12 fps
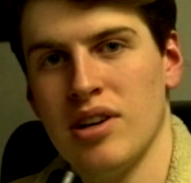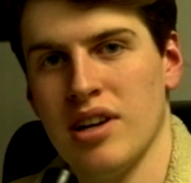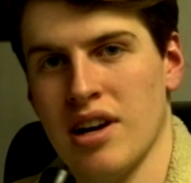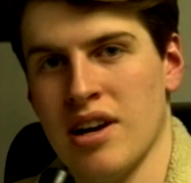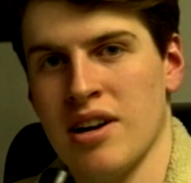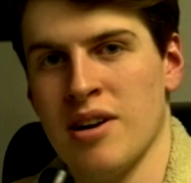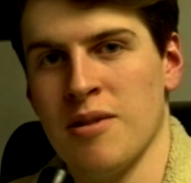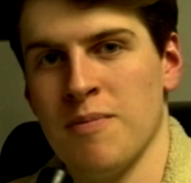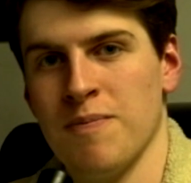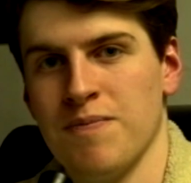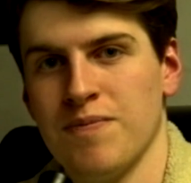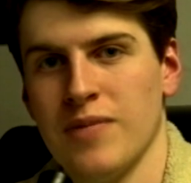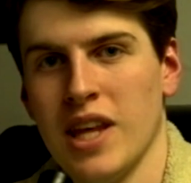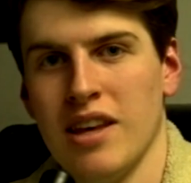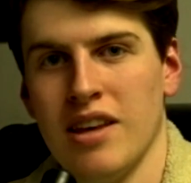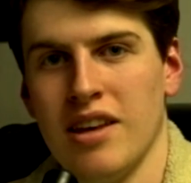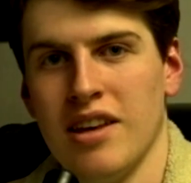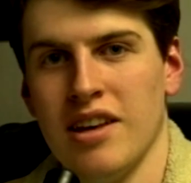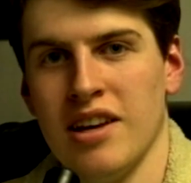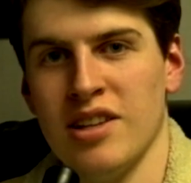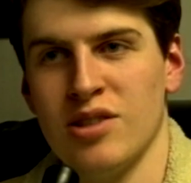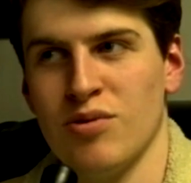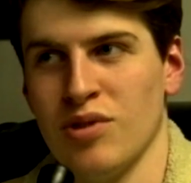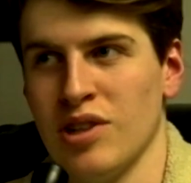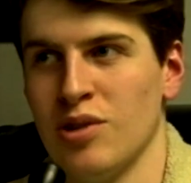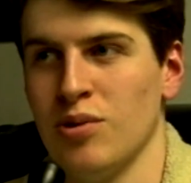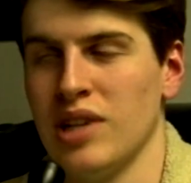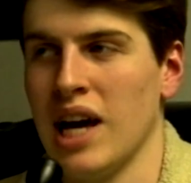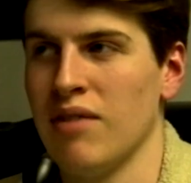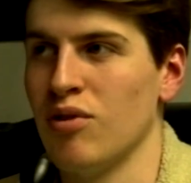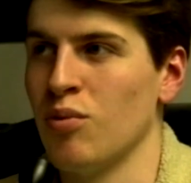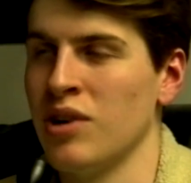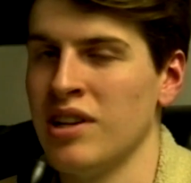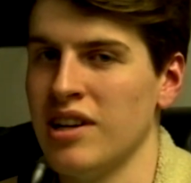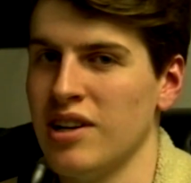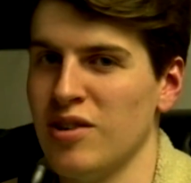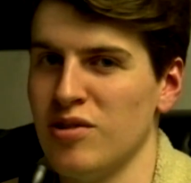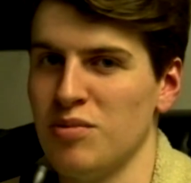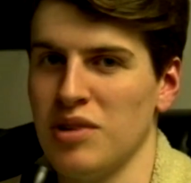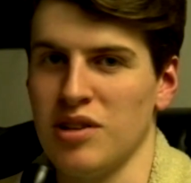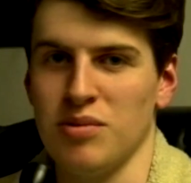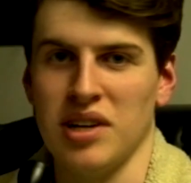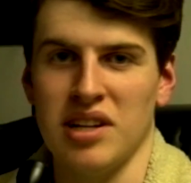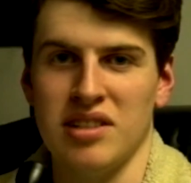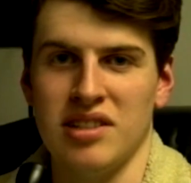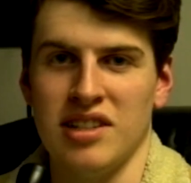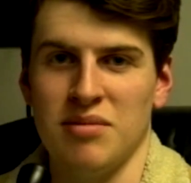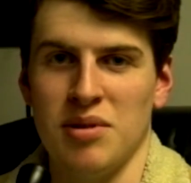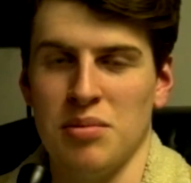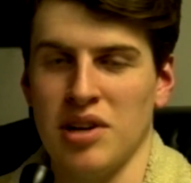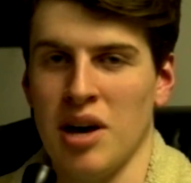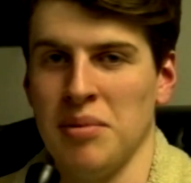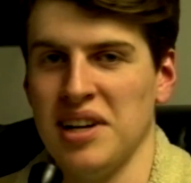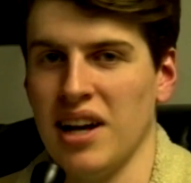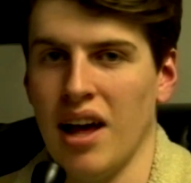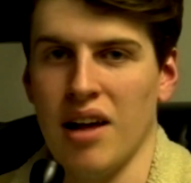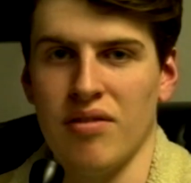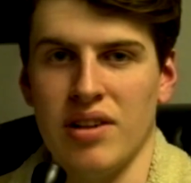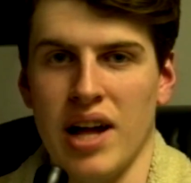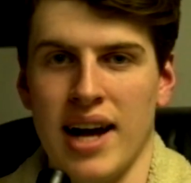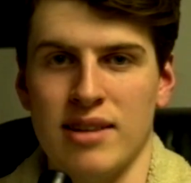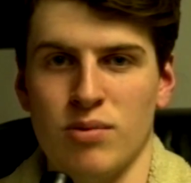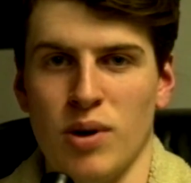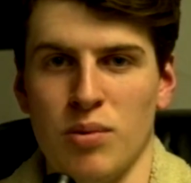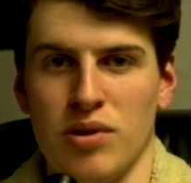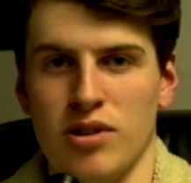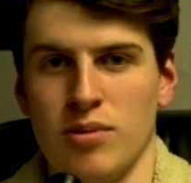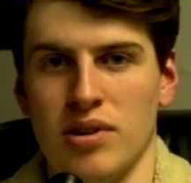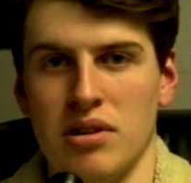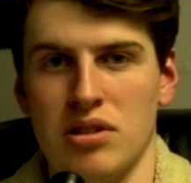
Um, it's really cool to have the windows because we get to see people coming in and out of class while we're doing our